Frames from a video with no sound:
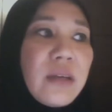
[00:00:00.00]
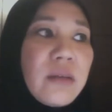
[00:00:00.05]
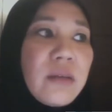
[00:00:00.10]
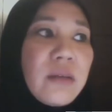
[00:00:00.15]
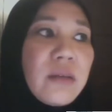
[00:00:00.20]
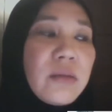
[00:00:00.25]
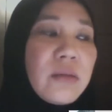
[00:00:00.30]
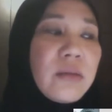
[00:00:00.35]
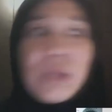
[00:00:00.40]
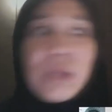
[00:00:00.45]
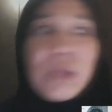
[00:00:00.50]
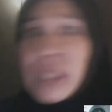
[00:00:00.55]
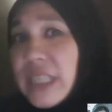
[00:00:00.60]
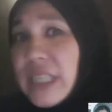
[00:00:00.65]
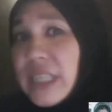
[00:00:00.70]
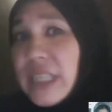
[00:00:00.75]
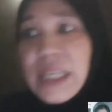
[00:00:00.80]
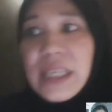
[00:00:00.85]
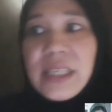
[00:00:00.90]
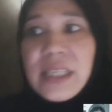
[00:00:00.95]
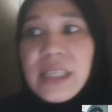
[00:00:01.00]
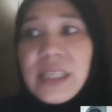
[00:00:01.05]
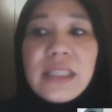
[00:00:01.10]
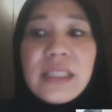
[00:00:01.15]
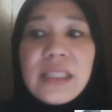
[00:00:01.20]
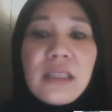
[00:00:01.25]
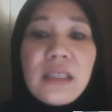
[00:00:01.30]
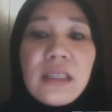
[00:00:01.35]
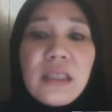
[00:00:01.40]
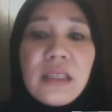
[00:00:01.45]
throughout the
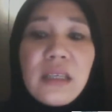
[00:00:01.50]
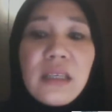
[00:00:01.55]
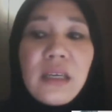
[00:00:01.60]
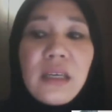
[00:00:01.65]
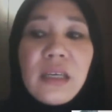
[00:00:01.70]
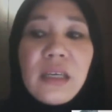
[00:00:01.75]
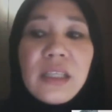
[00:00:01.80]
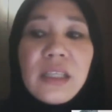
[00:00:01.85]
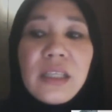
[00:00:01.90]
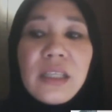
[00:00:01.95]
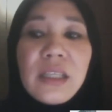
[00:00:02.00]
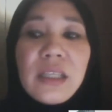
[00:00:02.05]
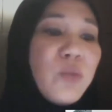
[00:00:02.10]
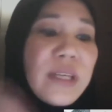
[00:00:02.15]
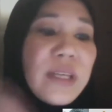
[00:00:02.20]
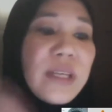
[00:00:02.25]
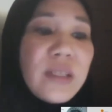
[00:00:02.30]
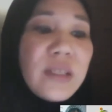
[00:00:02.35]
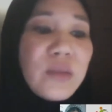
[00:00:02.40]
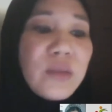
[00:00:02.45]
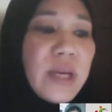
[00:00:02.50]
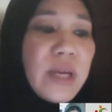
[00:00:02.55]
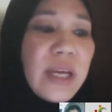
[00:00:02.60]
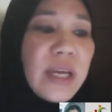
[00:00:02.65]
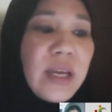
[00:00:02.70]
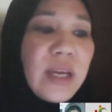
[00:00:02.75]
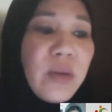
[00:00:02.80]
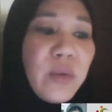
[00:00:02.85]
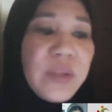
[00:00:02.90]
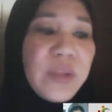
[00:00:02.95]
years just went
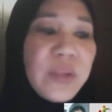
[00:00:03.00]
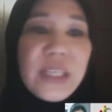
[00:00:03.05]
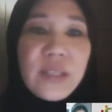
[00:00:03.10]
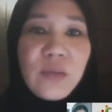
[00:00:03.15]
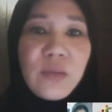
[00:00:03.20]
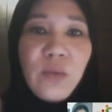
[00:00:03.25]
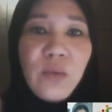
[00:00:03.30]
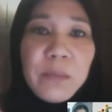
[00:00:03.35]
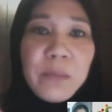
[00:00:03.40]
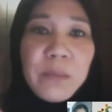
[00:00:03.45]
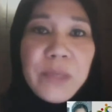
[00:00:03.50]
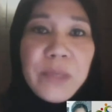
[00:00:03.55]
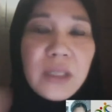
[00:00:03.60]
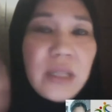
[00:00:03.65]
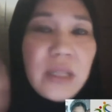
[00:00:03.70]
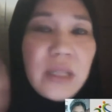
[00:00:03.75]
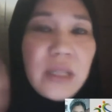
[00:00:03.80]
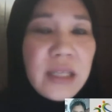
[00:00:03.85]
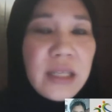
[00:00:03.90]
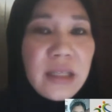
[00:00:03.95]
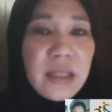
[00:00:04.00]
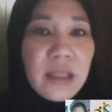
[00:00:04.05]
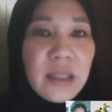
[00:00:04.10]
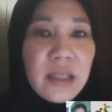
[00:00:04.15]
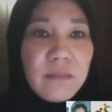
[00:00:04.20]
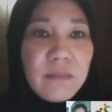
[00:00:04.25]
away with just one pill. And